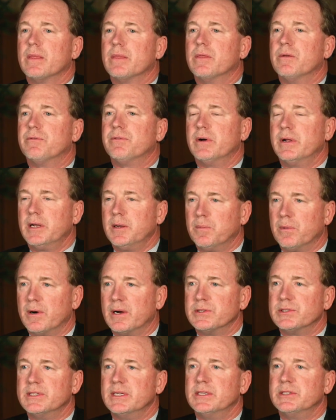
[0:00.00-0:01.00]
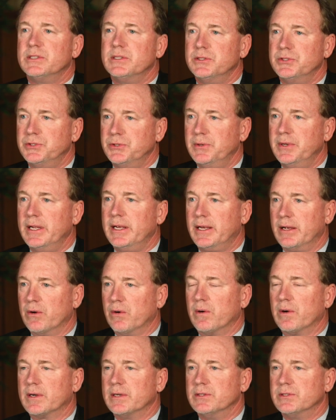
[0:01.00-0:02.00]
The funding process is unique in
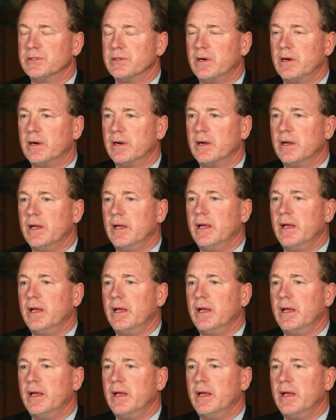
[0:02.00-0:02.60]
Arkansas.